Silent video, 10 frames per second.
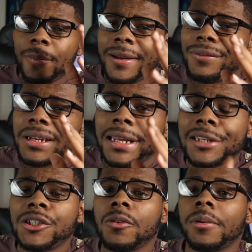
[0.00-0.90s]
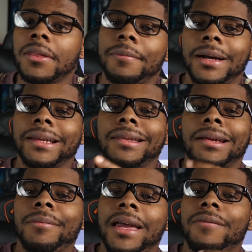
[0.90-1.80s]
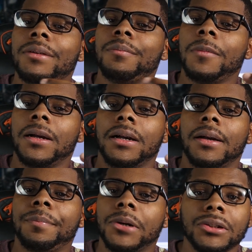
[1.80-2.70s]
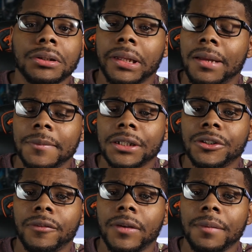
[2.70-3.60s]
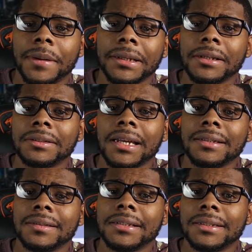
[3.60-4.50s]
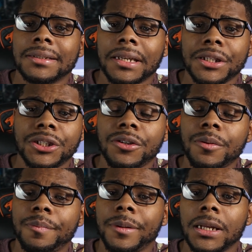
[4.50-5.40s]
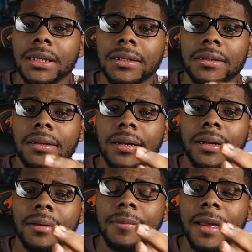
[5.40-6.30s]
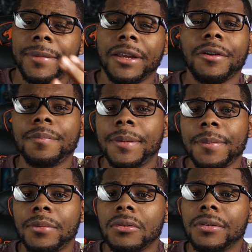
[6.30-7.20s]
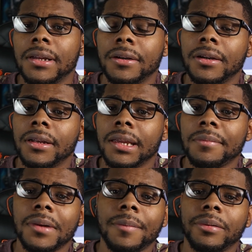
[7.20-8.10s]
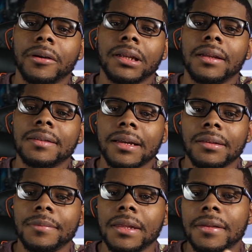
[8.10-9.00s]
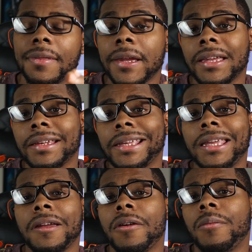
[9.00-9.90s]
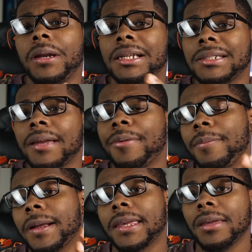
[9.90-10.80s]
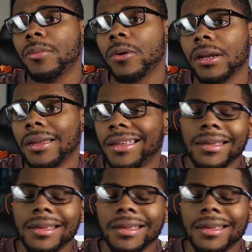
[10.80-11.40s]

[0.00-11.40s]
bit of an issue with the mic that I'm having personally. I'm not sure if anybody else has this issue, but I'm hearing people that are in my party telling me that they can hear when I type on my keyboard.